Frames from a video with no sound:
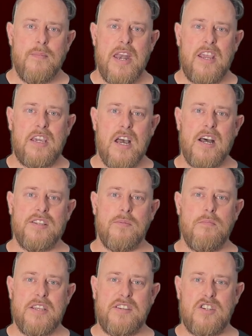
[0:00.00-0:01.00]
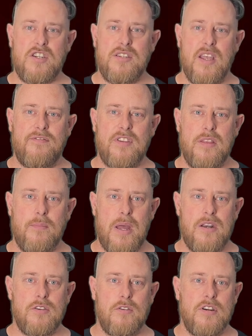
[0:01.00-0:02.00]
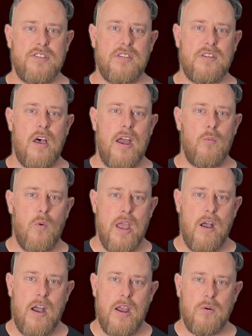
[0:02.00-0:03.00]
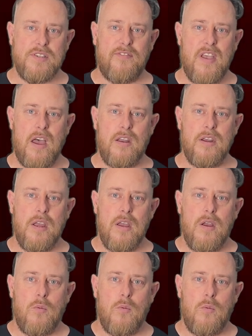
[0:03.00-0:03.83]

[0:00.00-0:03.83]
The many cards and messages left at the Bundoora's site where Aya was found